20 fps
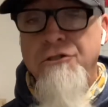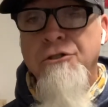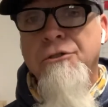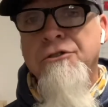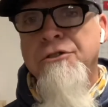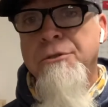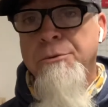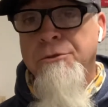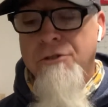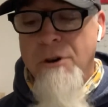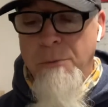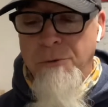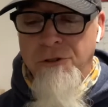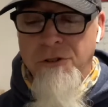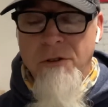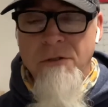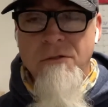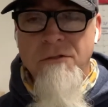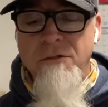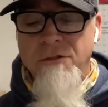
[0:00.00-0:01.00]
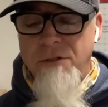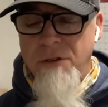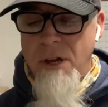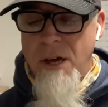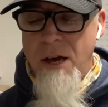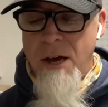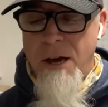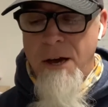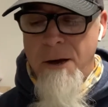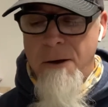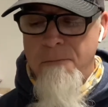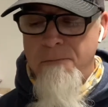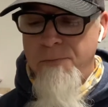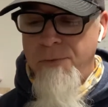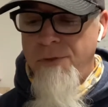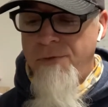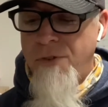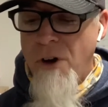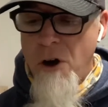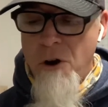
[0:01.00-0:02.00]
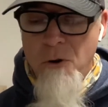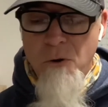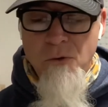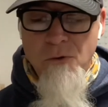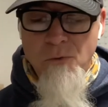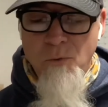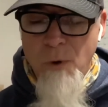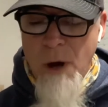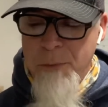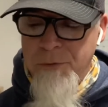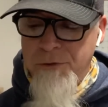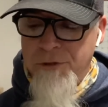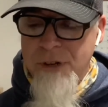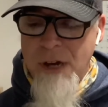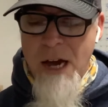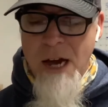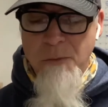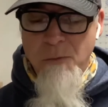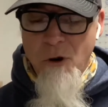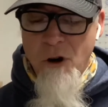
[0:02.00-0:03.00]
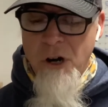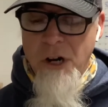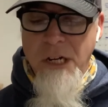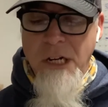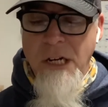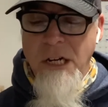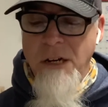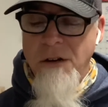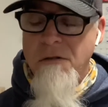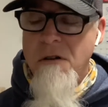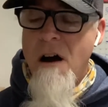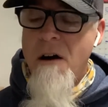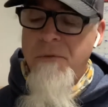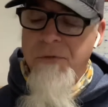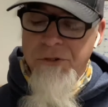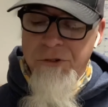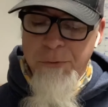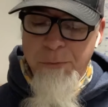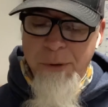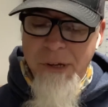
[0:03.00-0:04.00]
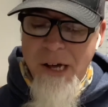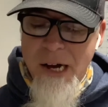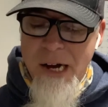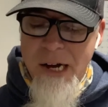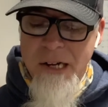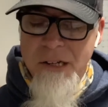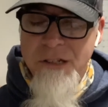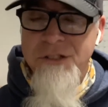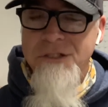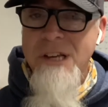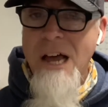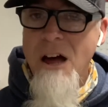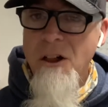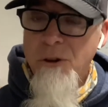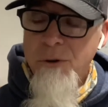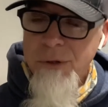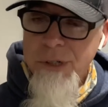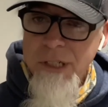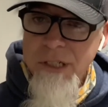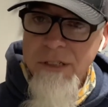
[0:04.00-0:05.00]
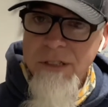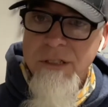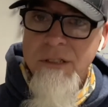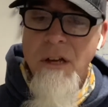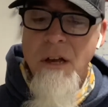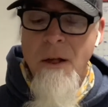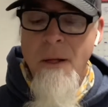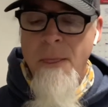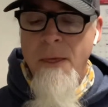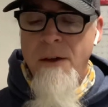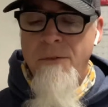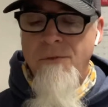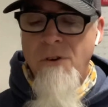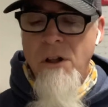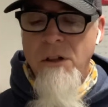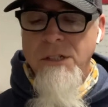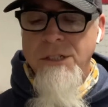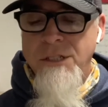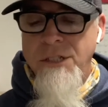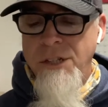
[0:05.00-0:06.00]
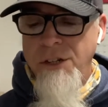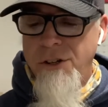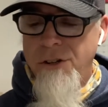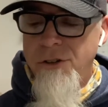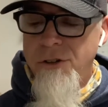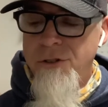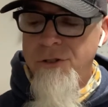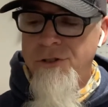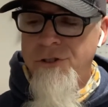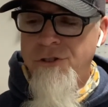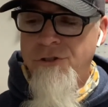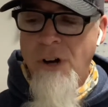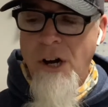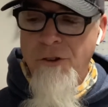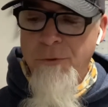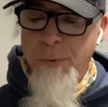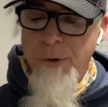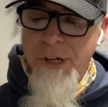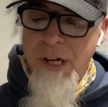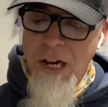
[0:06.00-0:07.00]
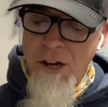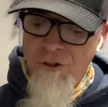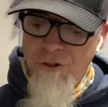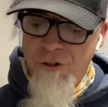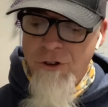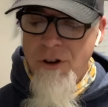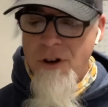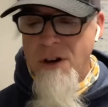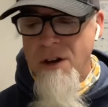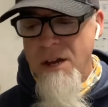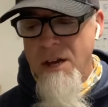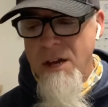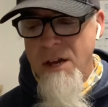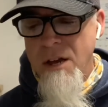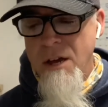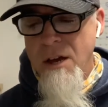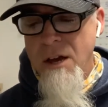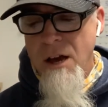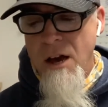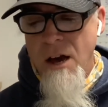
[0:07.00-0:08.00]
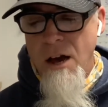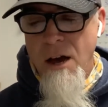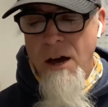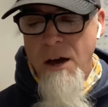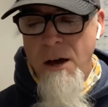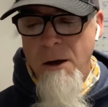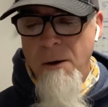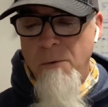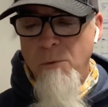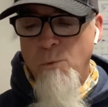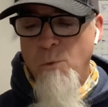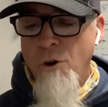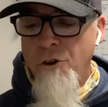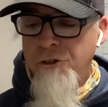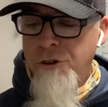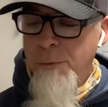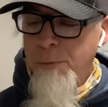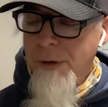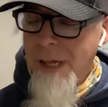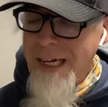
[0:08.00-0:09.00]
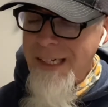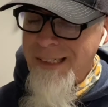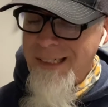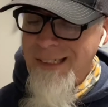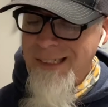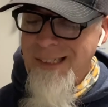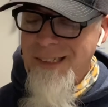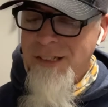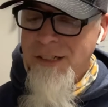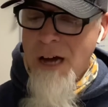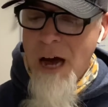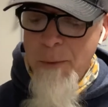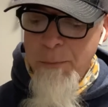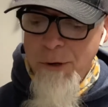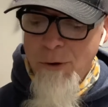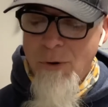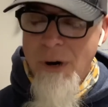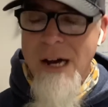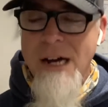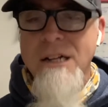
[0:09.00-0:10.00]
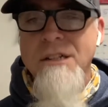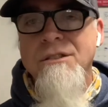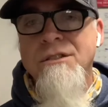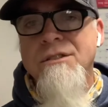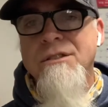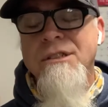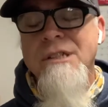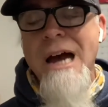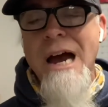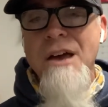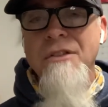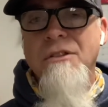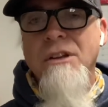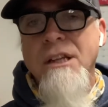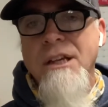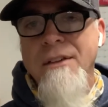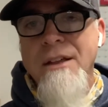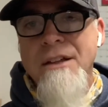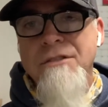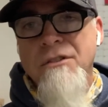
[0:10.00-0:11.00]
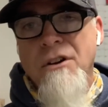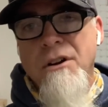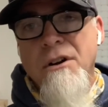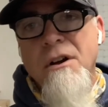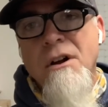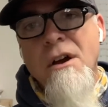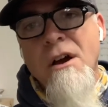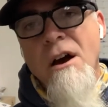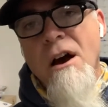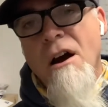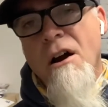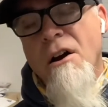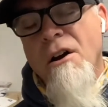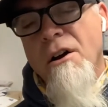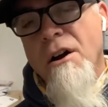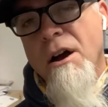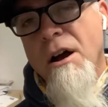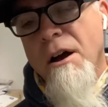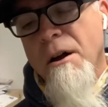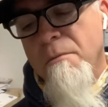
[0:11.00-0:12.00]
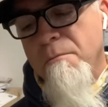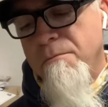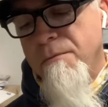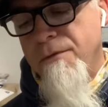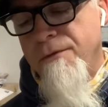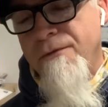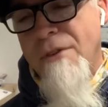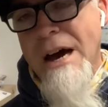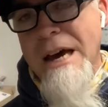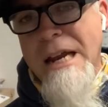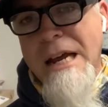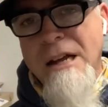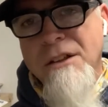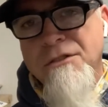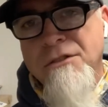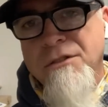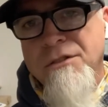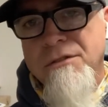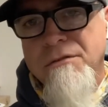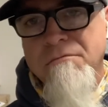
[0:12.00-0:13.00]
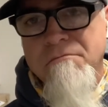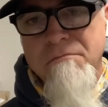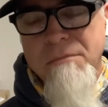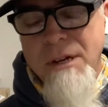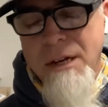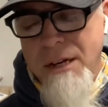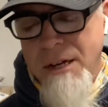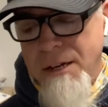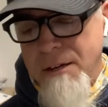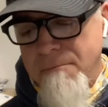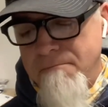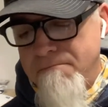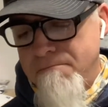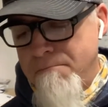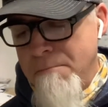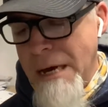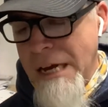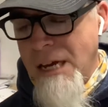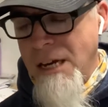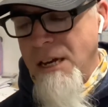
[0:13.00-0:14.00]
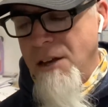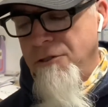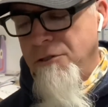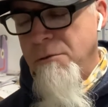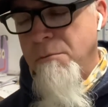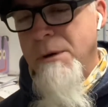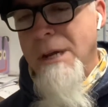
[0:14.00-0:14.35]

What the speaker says: subscriptions, phone, website, marketing, office supplies, salaries, volunteers, transportation, worship licenses, copyrights, Tithely, that's our finance mechanism, and